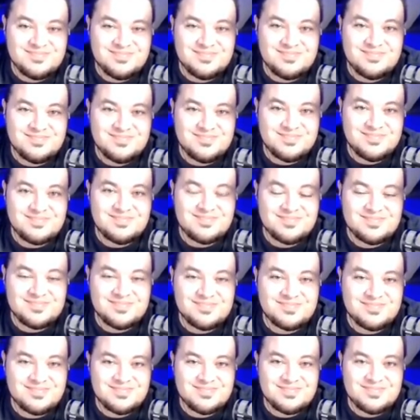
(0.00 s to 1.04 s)

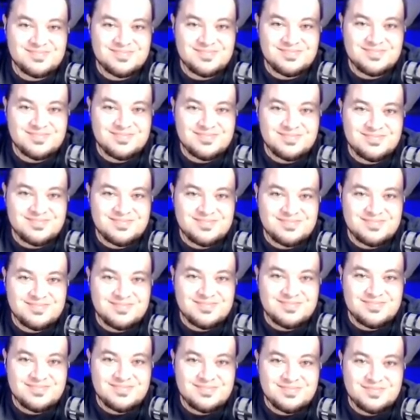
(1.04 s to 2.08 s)

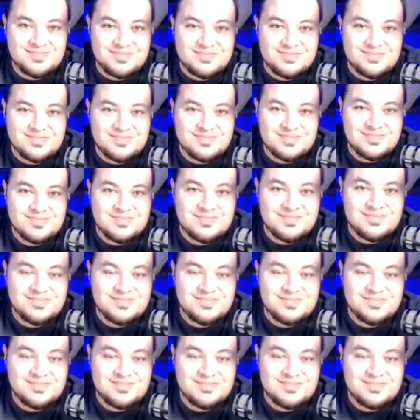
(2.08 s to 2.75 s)
No words are spoken by the person on screen.